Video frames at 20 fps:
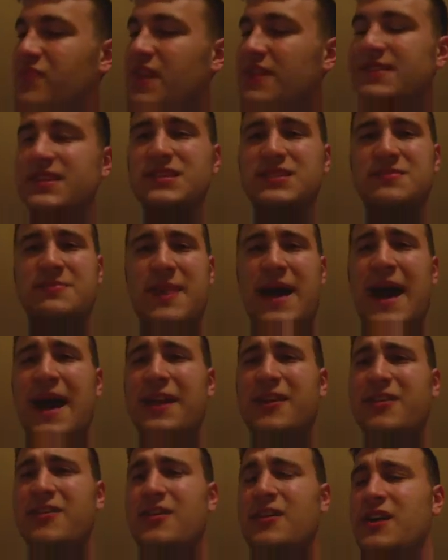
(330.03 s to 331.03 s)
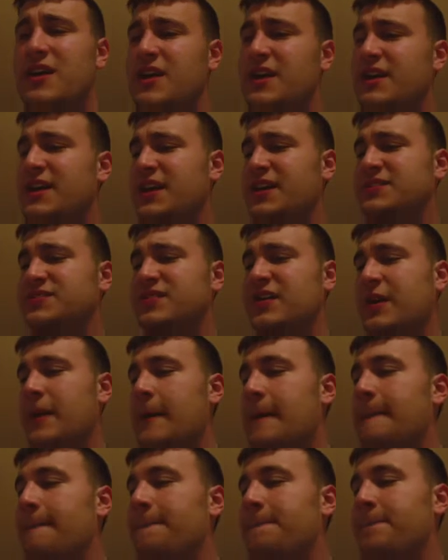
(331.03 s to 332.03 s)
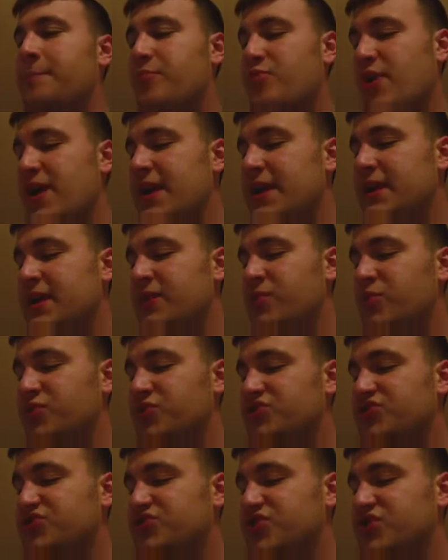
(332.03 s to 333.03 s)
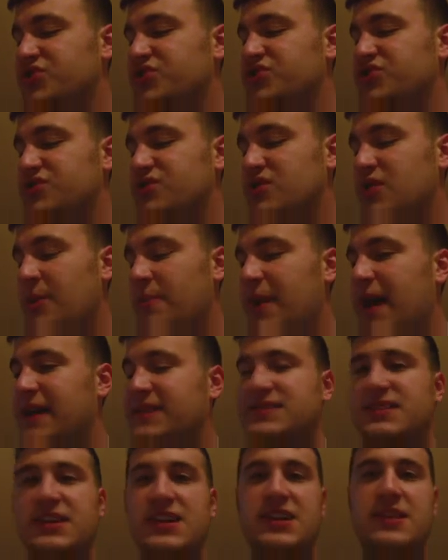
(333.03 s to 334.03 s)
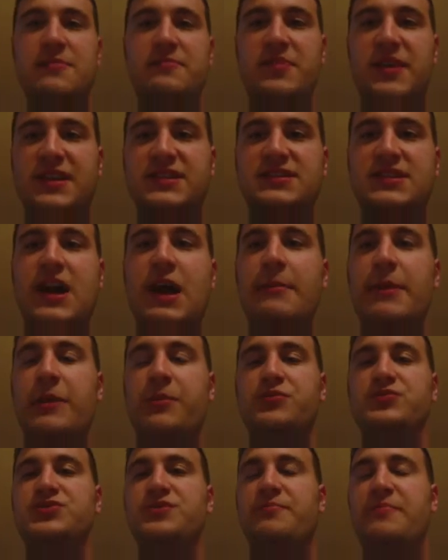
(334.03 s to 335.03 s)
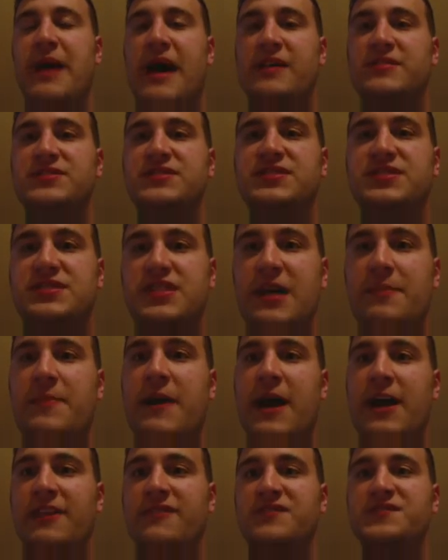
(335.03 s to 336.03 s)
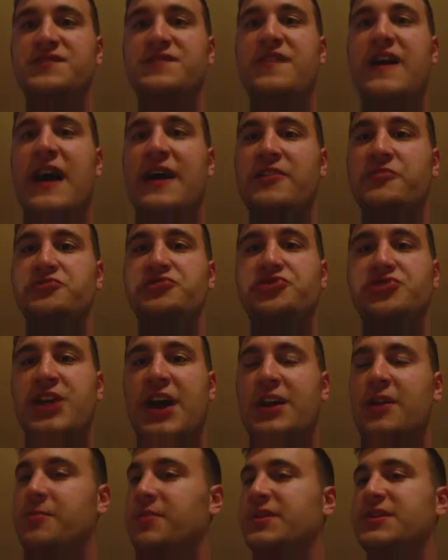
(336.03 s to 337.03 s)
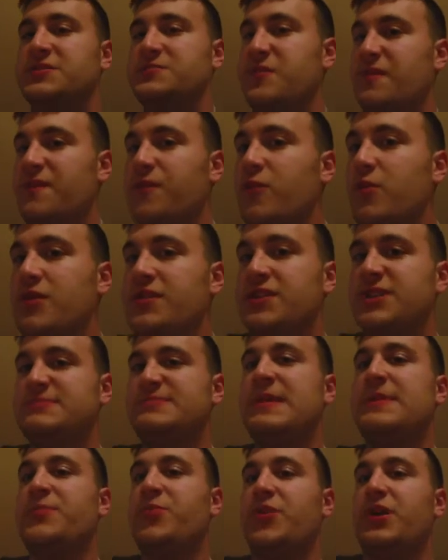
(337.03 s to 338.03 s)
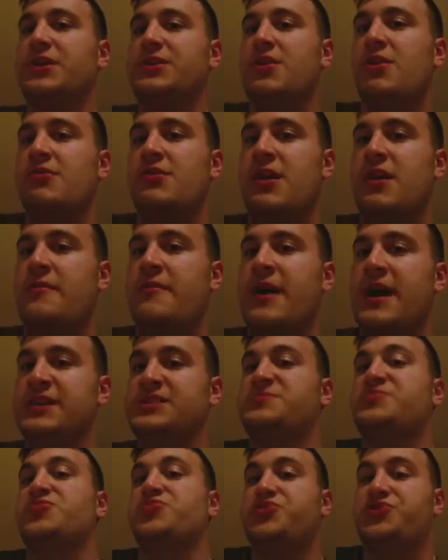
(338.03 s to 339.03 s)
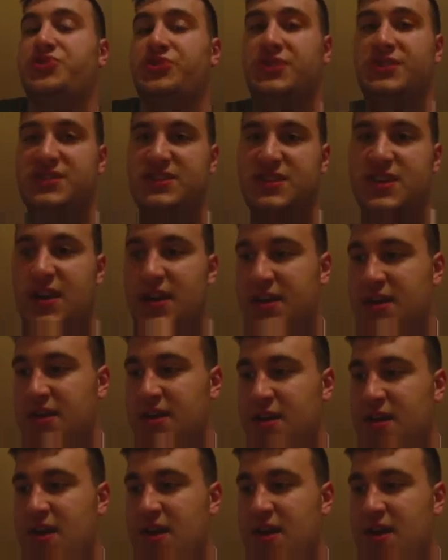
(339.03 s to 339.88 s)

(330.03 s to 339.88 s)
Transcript: it doesn't matter. It's like Brandon was just about to hit it big time. He was about to step out of his father's shadow because before this, people had known him as Bruce Lee's son.